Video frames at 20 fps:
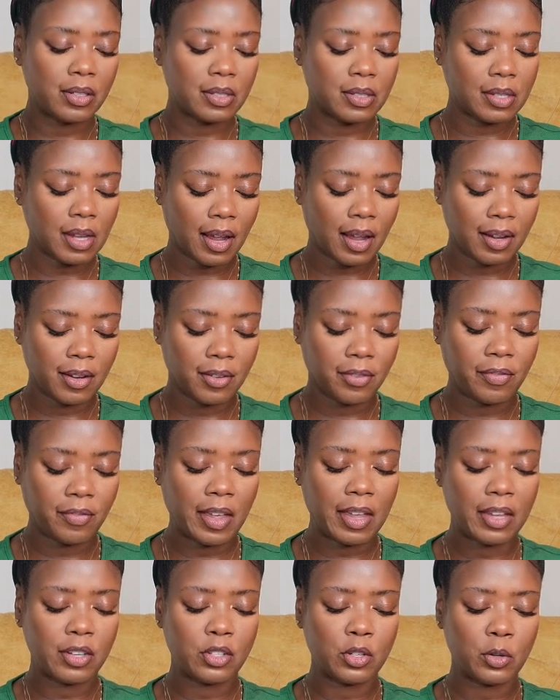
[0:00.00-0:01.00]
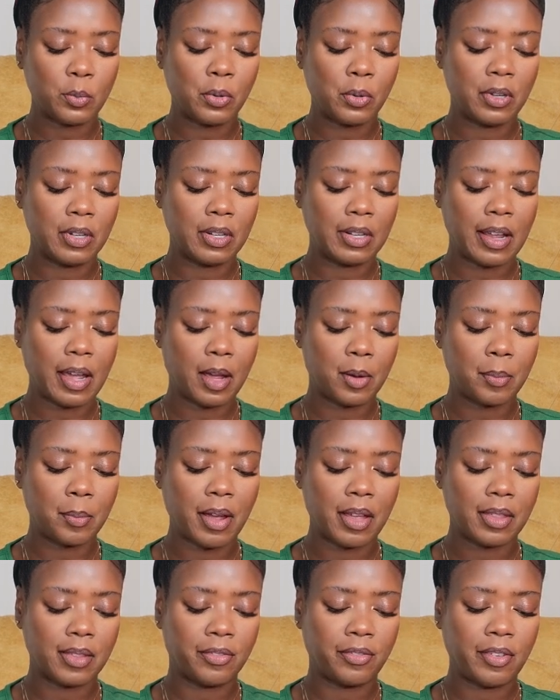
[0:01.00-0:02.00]
designed face. You pull it down
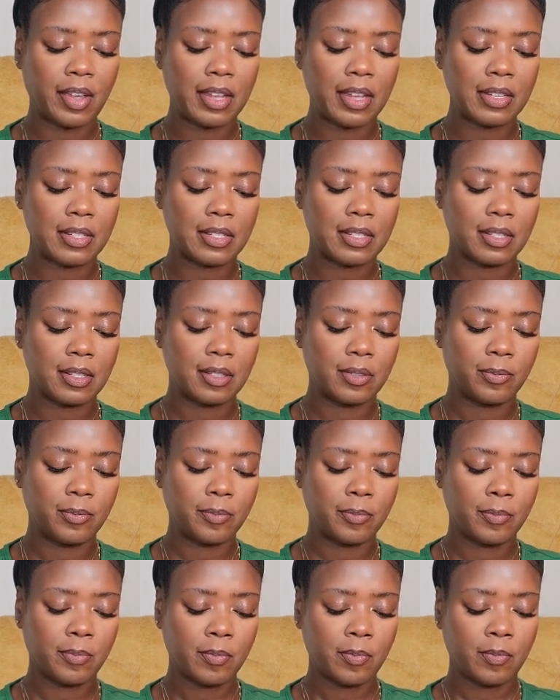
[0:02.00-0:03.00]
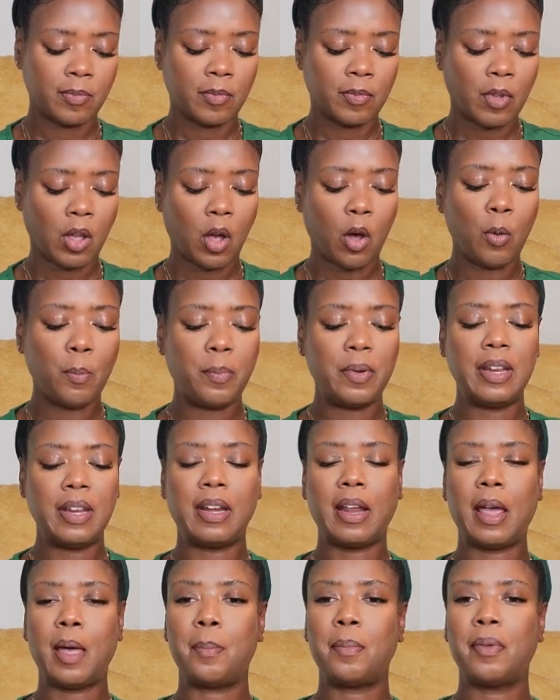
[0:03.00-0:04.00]
by the face, open it
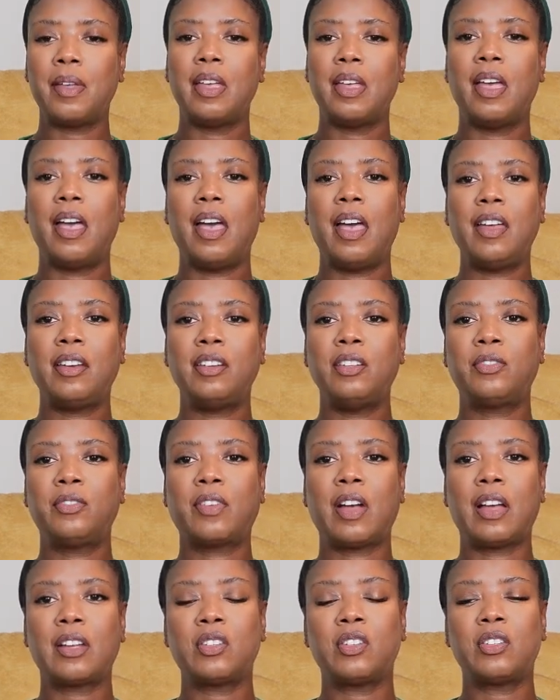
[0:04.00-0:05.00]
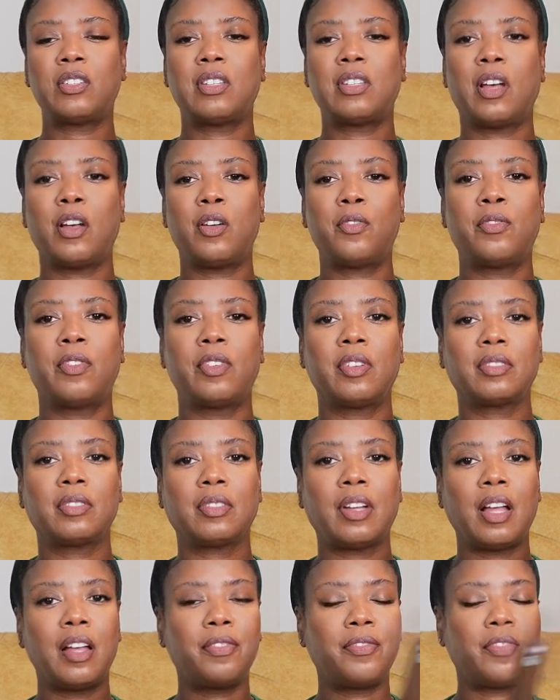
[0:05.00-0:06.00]
up, and you've got yourself
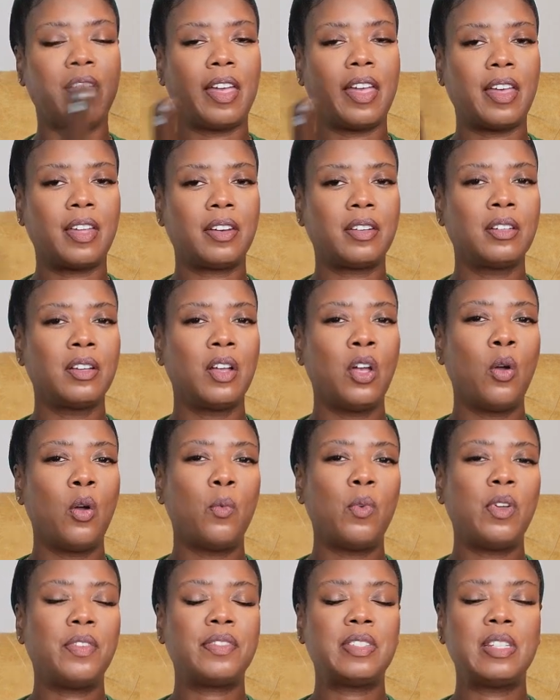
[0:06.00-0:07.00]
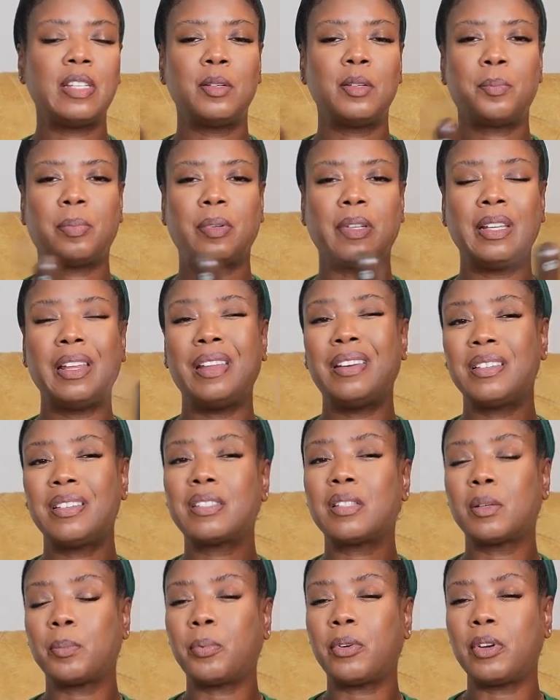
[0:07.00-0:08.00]
a fan. We've seen and
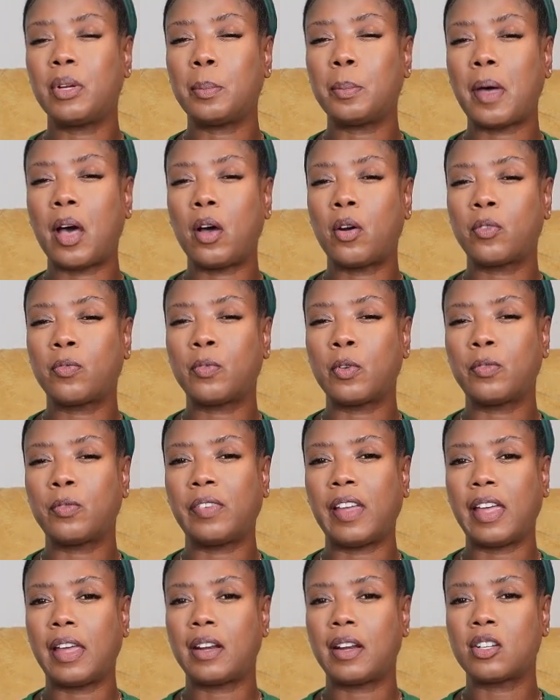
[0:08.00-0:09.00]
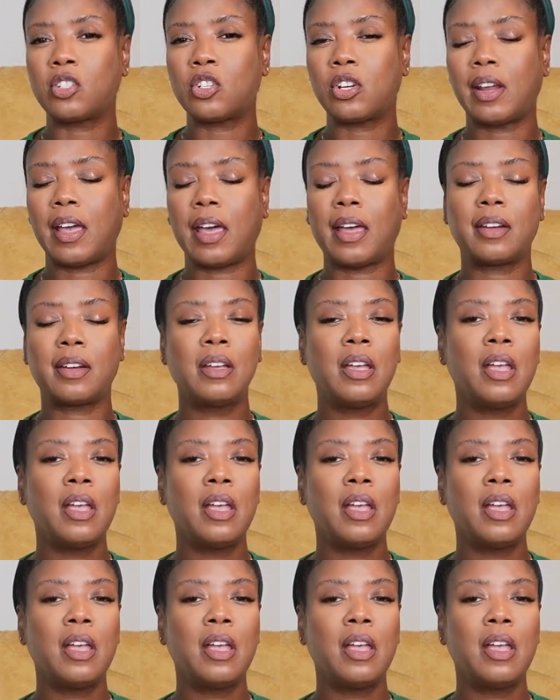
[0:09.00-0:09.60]
it's a pretty powerful fan, I should add.